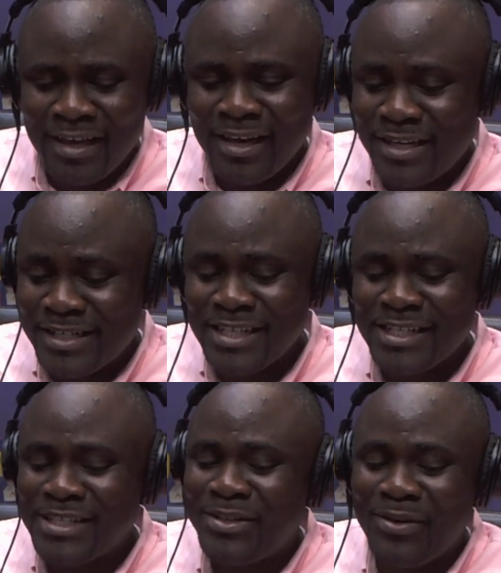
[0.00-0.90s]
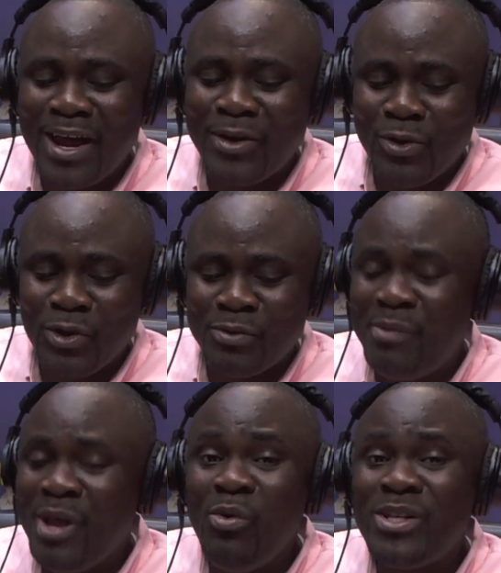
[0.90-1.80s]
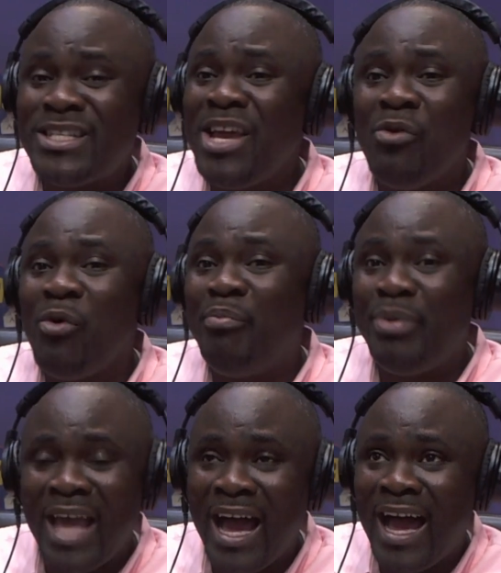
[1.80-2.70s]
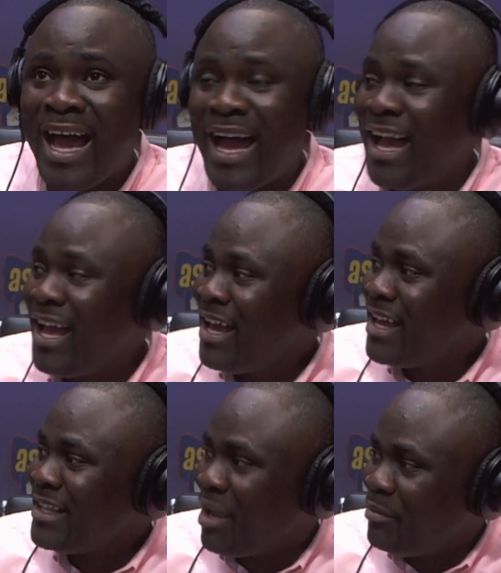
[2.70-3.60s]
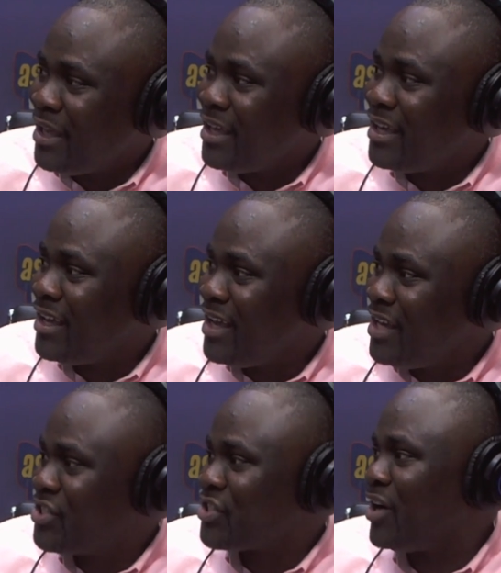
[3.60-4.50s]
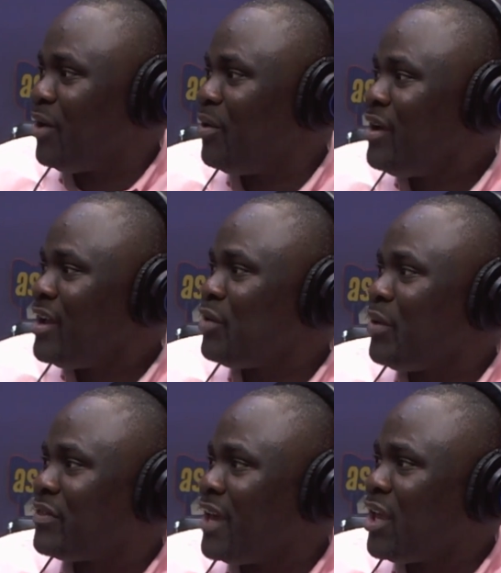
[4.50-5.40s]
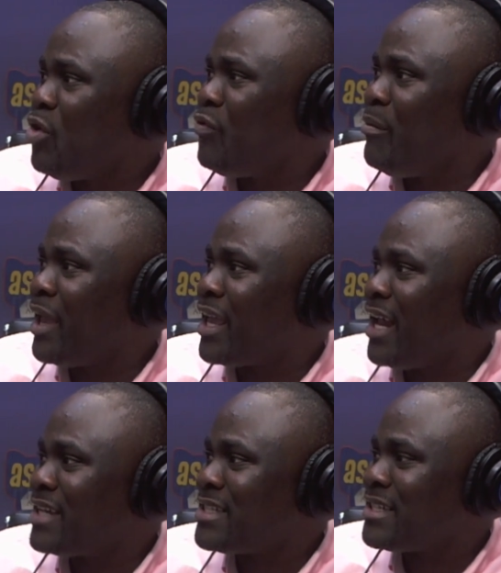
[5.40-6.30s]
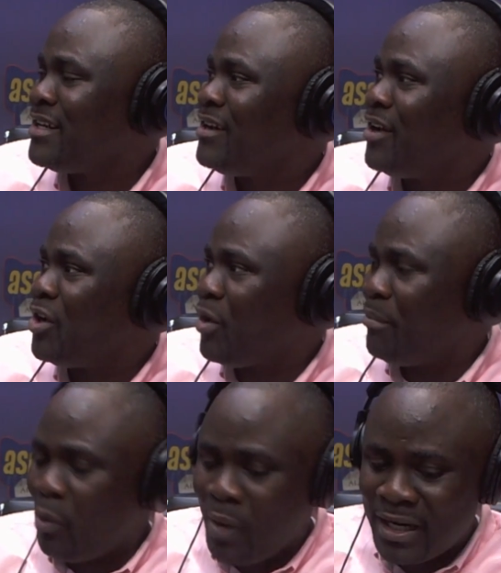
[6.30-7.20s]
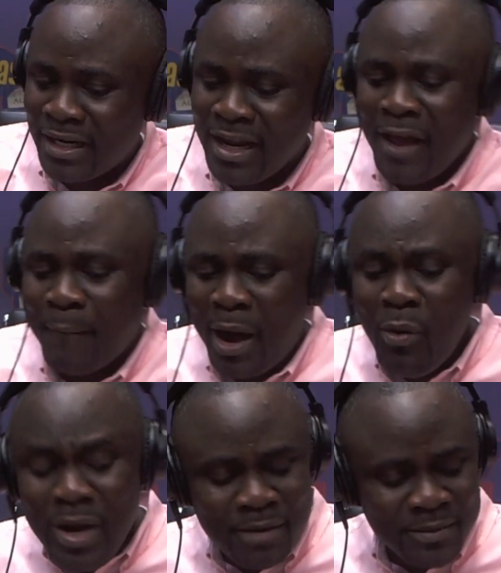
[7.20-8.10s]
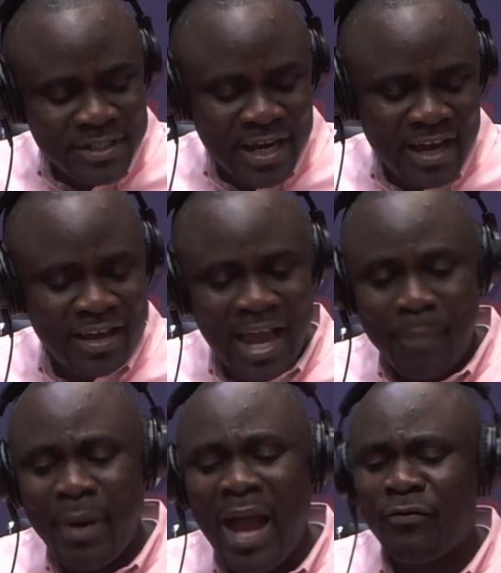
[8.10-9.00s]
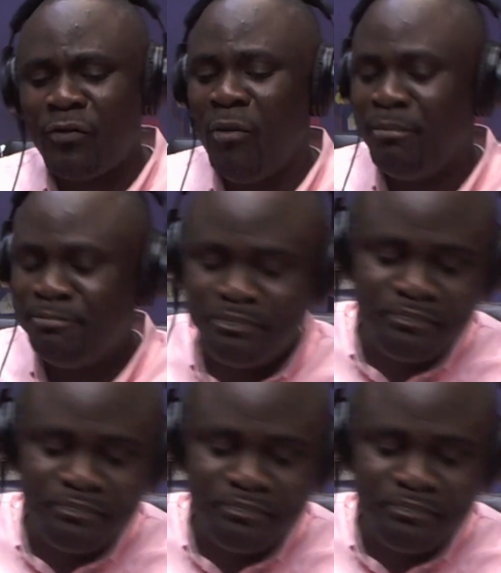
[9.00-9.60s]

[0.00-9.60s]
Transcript: And the stations no edorso. Baby, I would say will be a Nyame Israel. And we thank you for making us number one. But I wouldn't say, apart from